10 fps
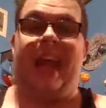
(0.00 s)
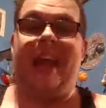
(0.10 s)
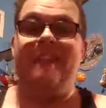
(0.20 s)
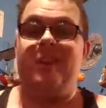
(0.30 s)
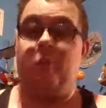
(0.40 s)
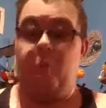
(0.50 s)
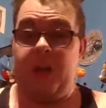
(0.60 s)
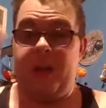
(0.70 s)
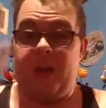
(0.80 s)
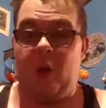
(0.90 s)
After this, one
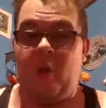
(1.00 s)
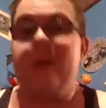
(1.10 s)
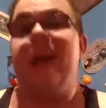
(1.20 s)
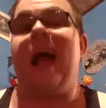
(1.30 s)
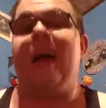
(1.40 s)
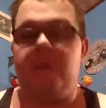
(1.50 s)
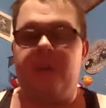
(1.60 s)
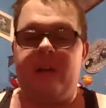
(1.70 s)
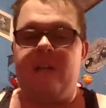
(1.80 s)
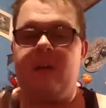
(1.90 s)
to go. After
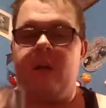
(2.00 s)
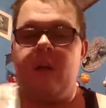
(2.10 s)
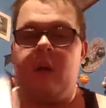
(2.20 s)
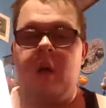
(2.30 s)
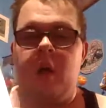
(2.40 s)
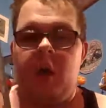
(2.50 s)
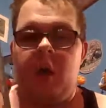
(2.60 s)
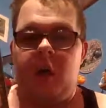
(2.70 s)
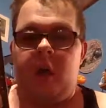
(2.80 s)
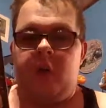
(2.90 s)
this,
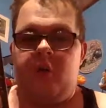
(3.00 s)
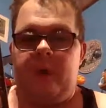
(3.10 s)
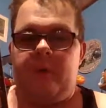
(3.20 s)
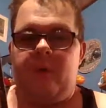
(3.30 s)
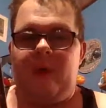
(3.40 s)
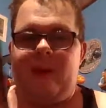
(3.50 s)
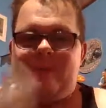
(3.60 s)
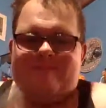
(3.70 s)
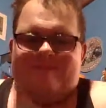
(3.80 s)
turning point.